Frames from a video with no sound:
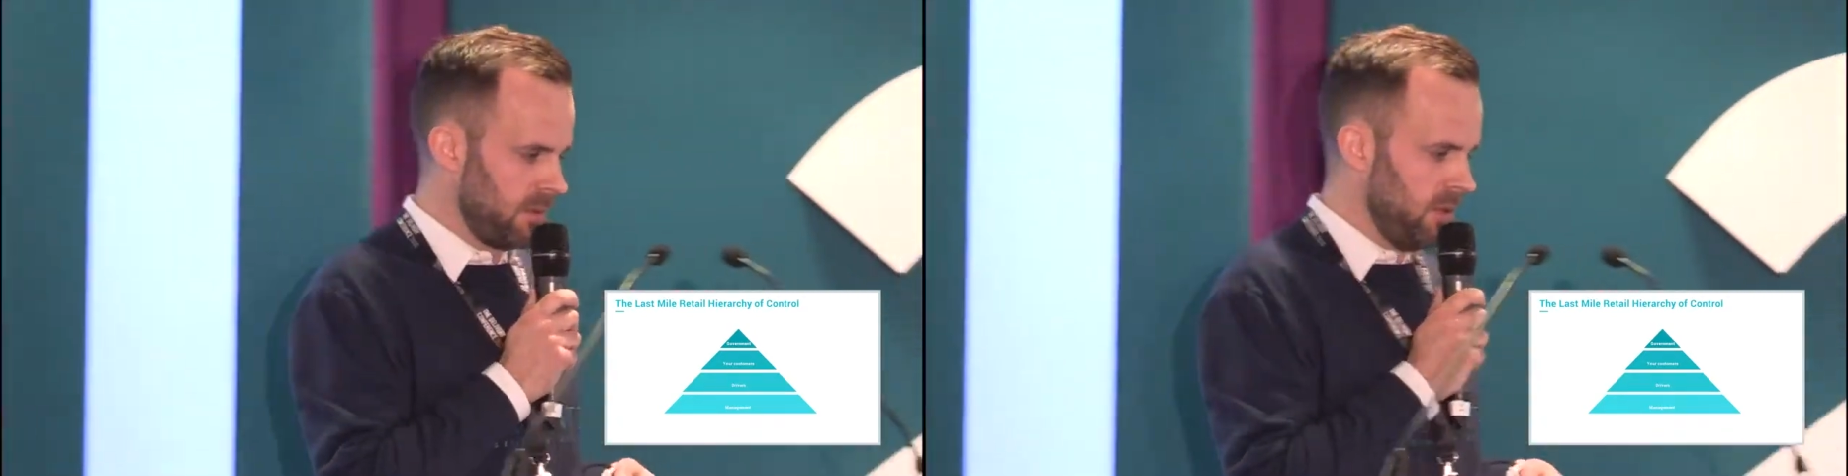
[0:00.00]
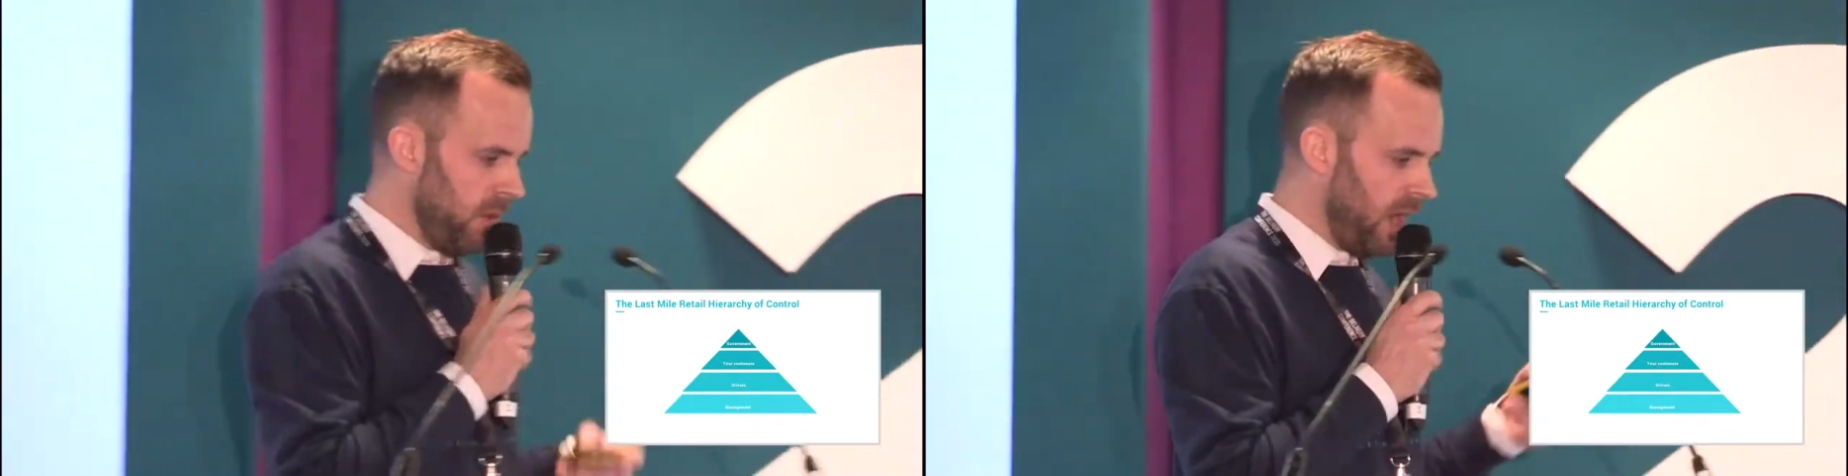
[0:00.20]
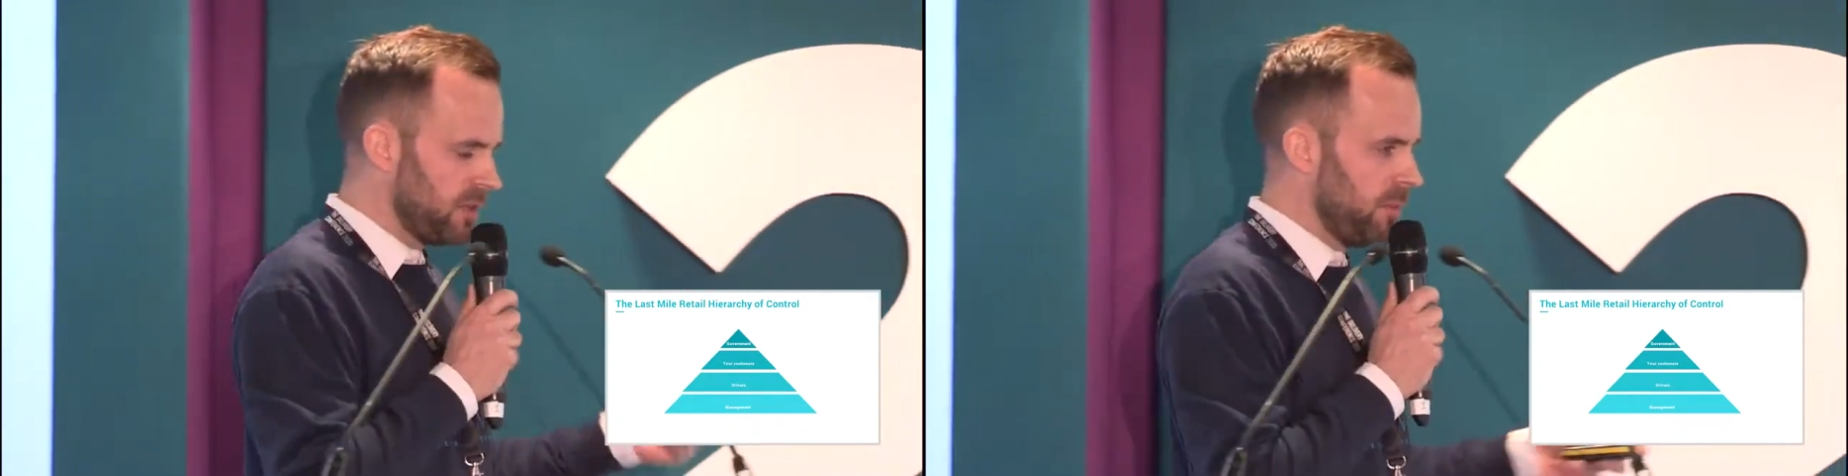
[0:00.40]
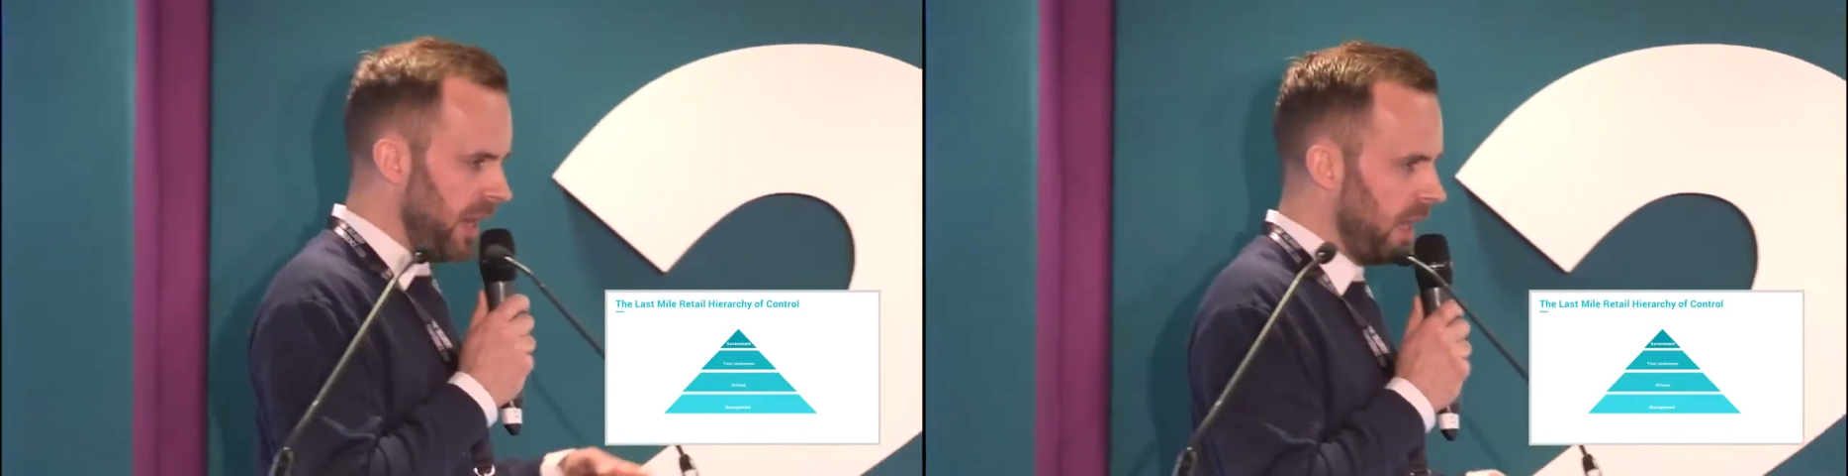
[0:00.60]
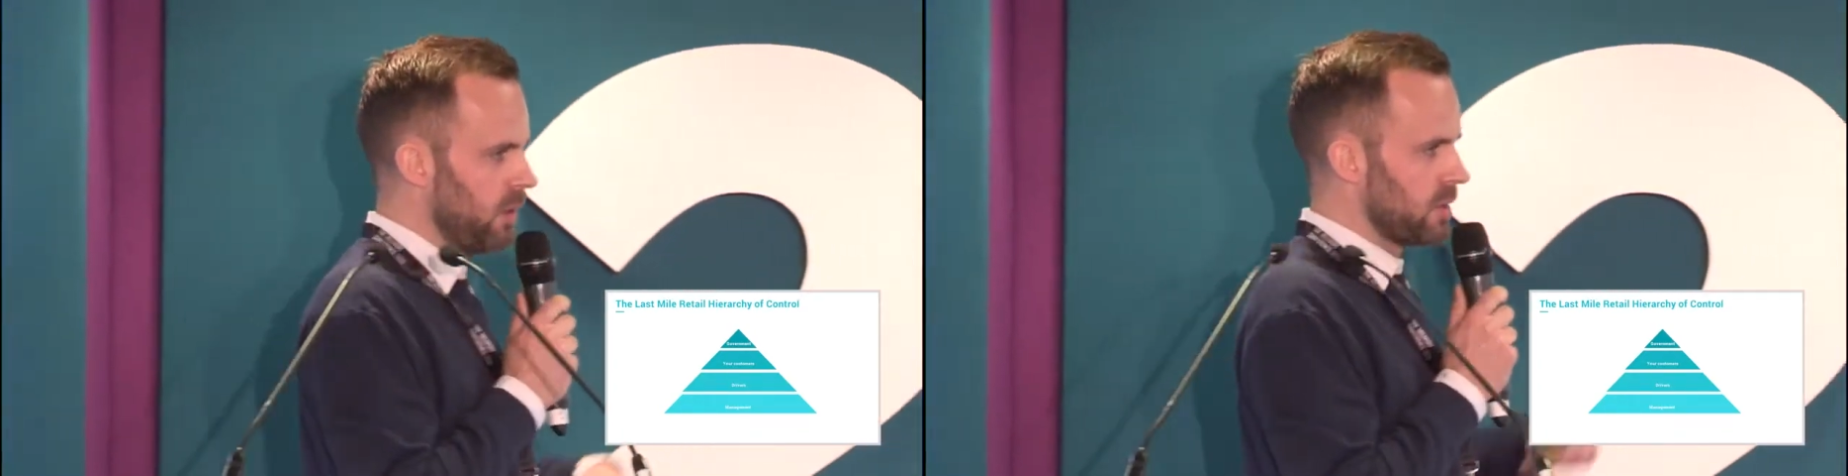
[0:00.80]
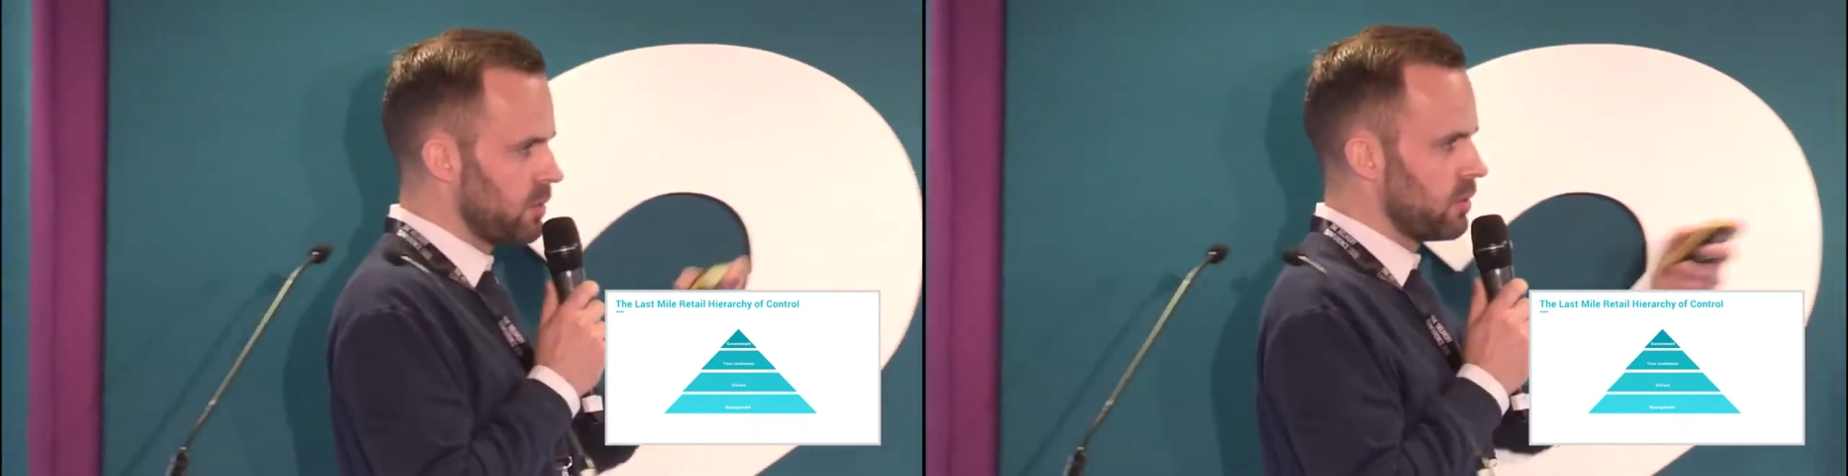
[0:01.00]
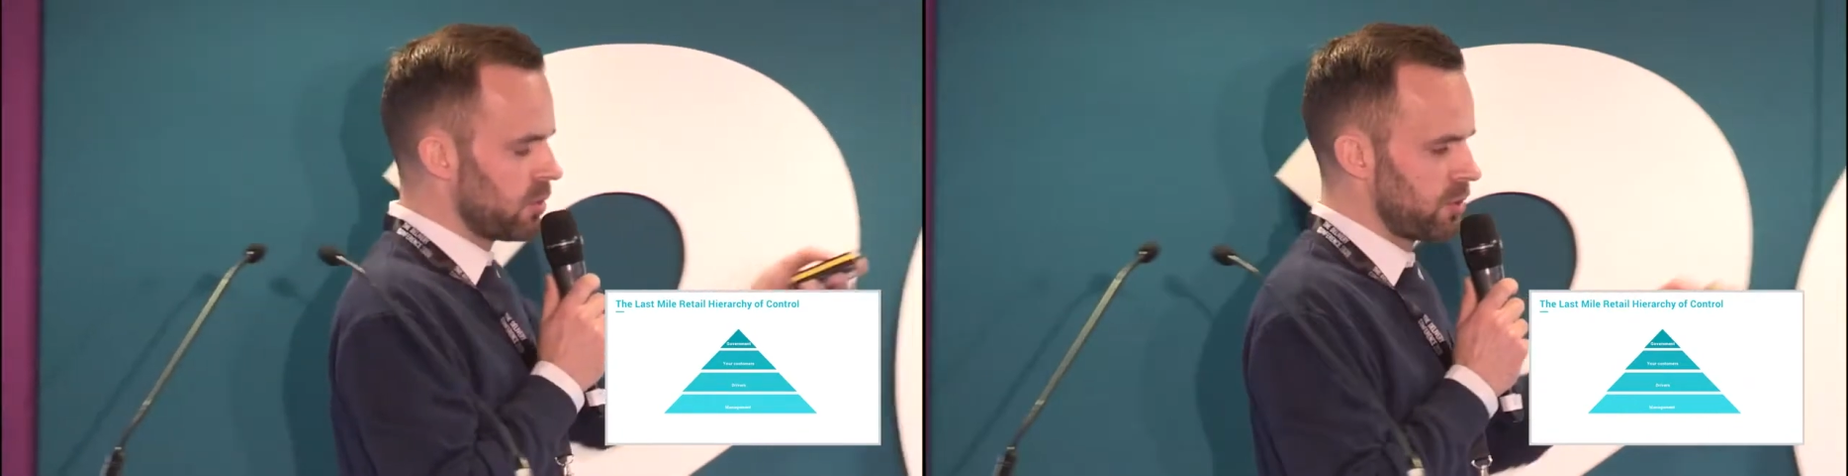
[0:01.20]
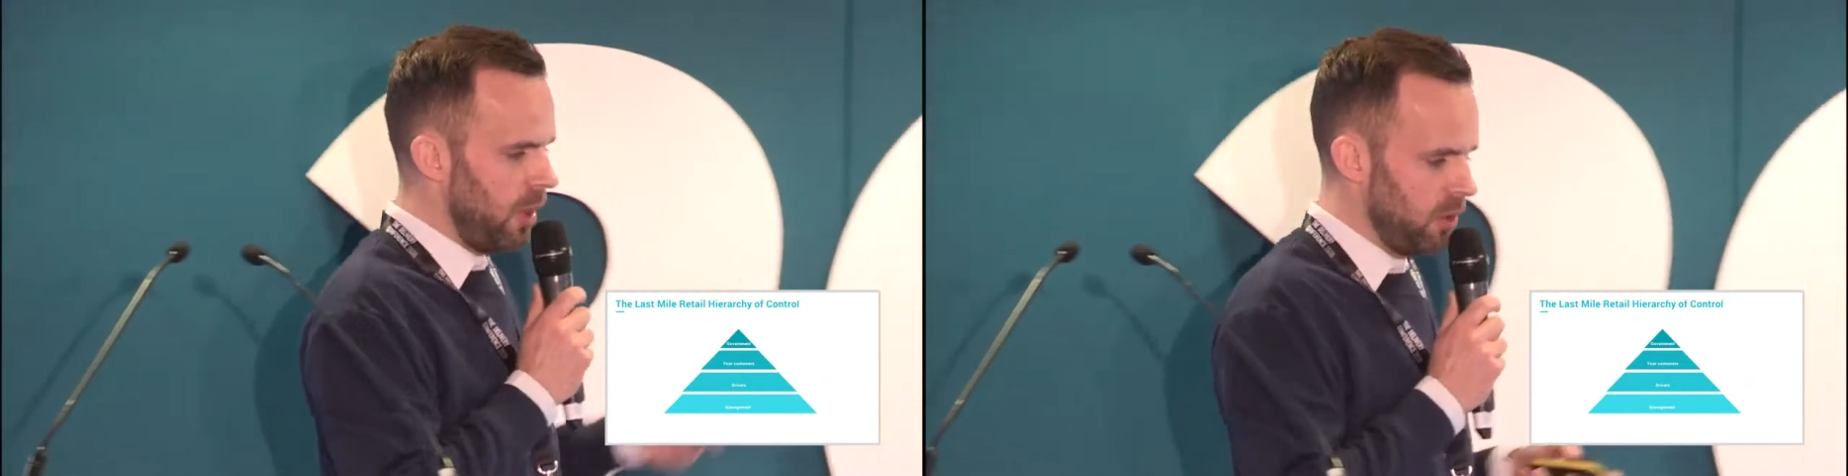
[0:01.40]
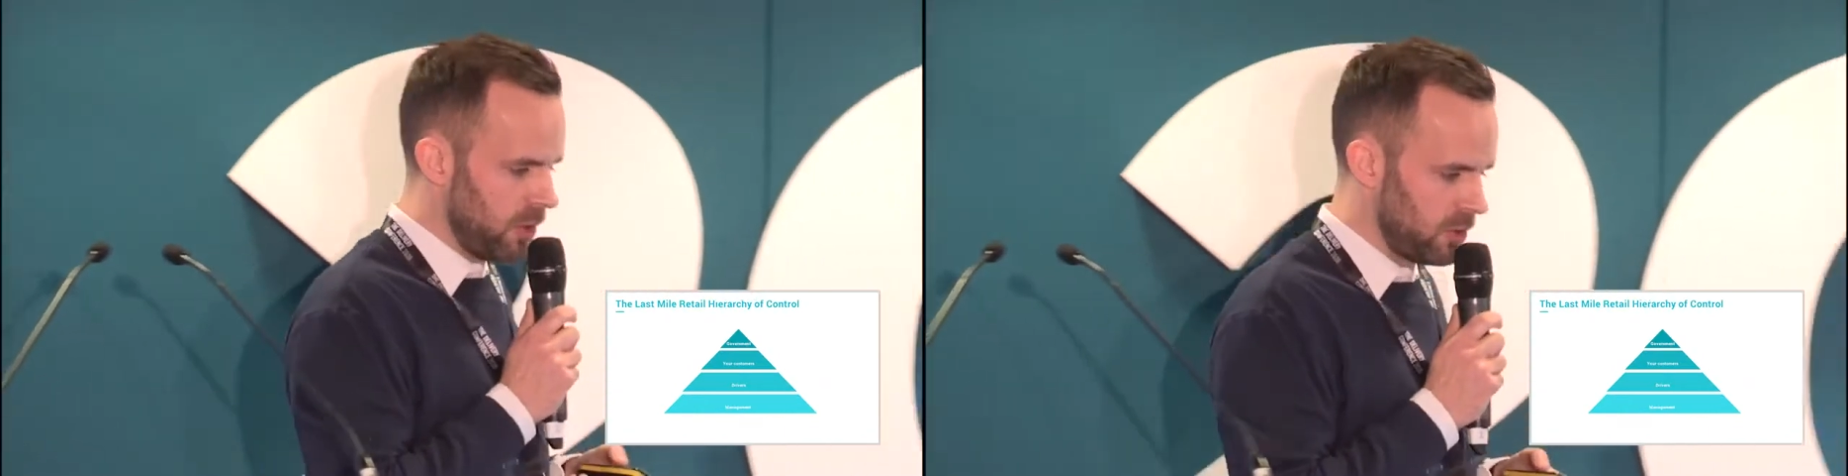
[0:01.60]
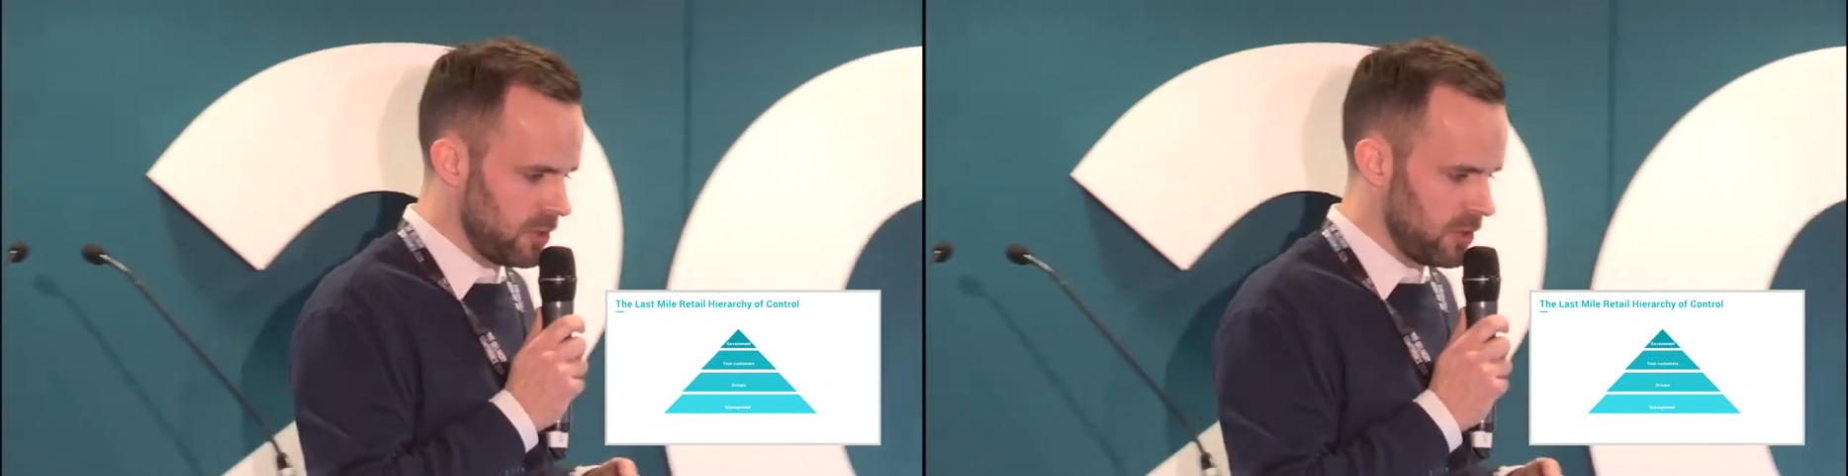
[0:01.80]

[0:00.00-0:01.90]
You have the power to control your